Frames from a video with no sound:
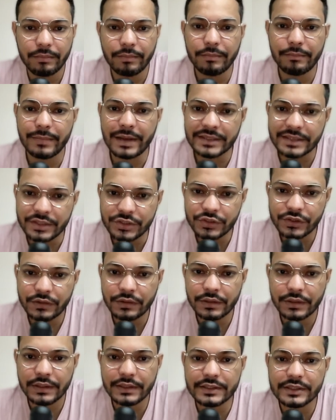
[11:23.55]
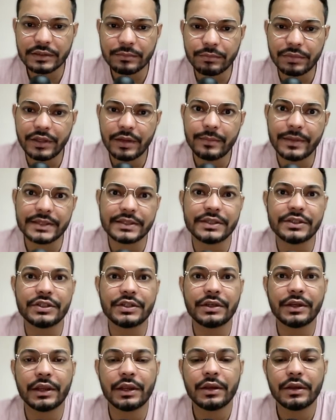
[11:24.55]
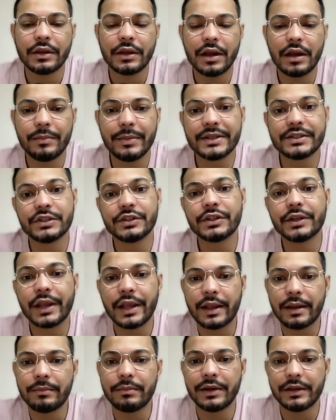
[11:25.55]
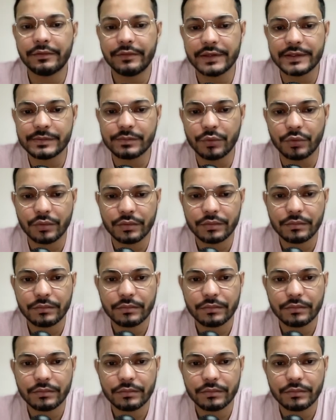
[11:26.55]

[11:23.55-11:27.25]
Messenger is simply a messaging app by Facebook.